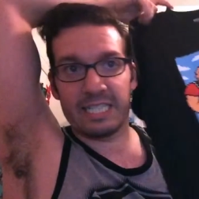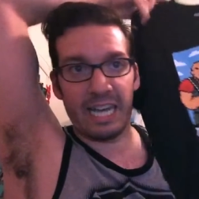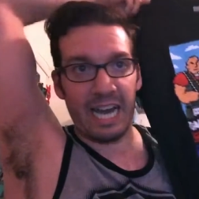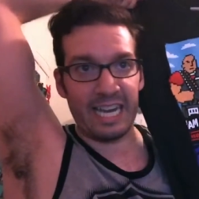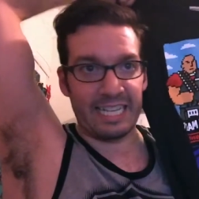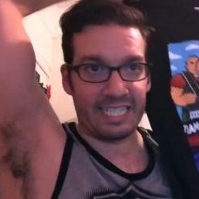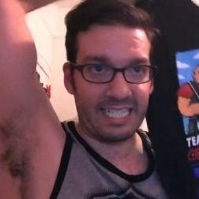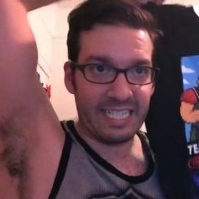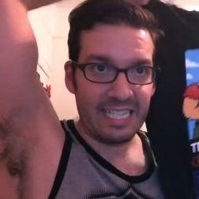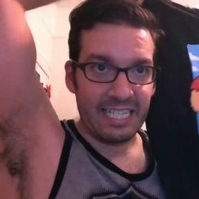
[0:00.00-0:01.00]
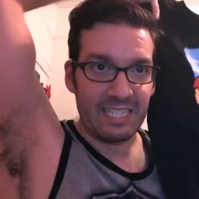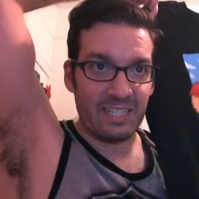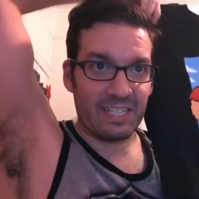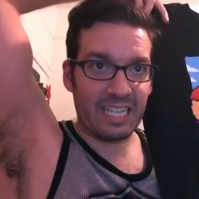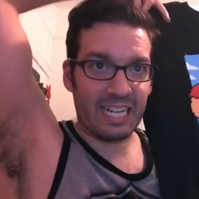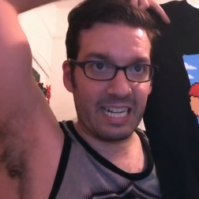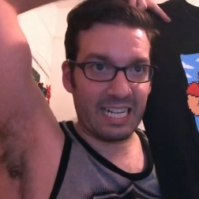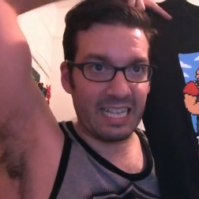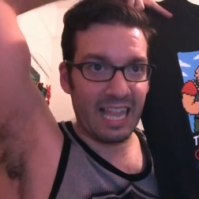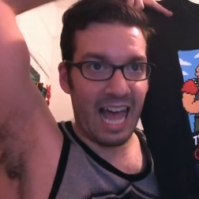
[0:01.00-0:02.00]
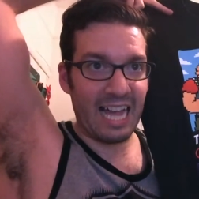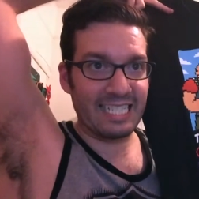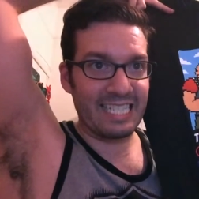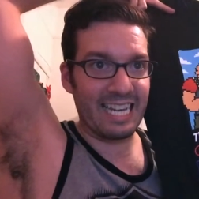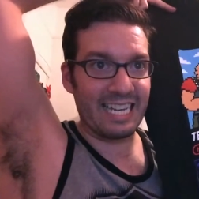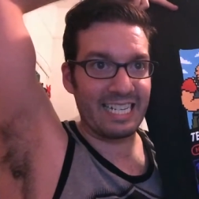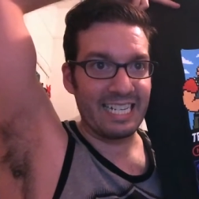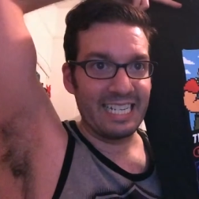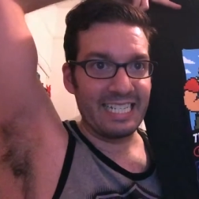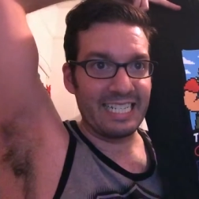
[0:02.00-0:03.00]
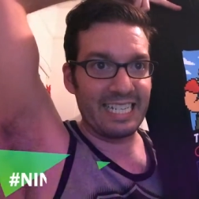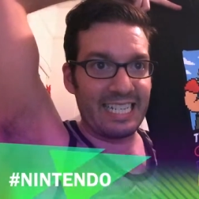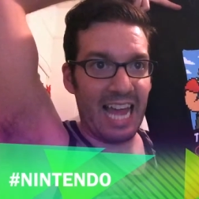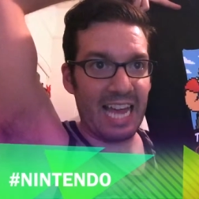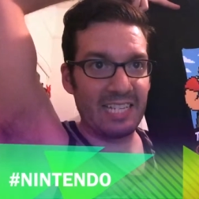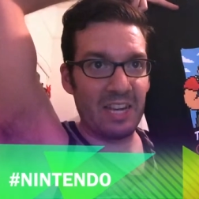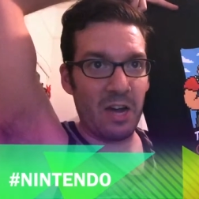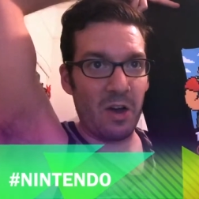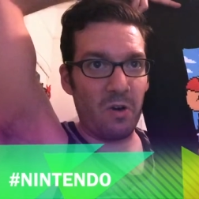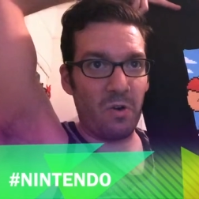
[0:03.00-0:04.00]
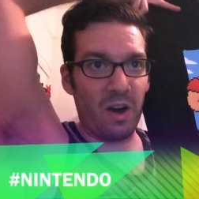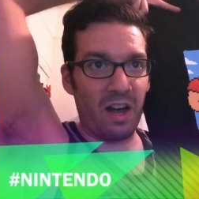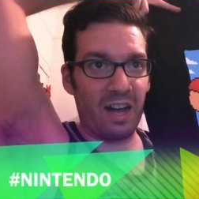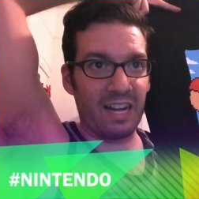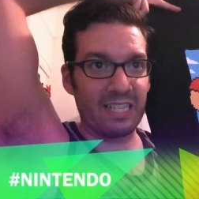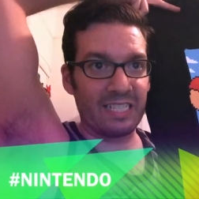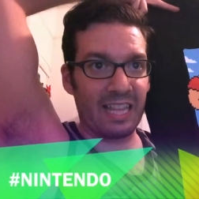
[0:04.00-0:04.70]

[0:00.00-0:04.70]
Nice. Looks like a classic Nintendo uh,